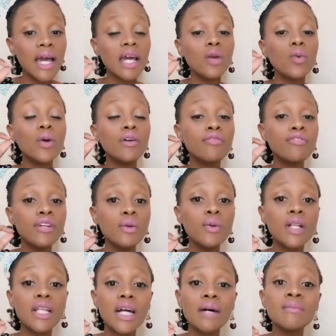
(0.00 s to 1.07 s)
and where free
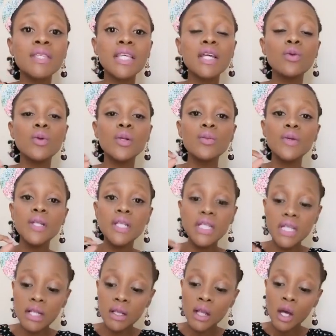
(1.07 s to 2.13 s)
will comes in when we
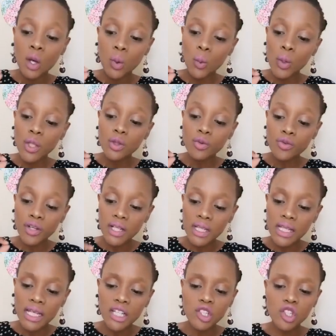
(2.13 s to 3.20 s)
deal with
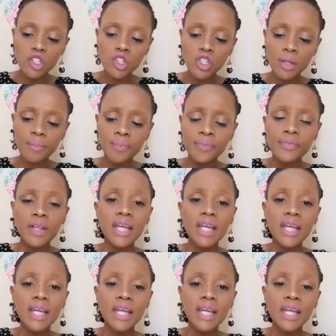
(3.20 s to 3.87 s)
relationship.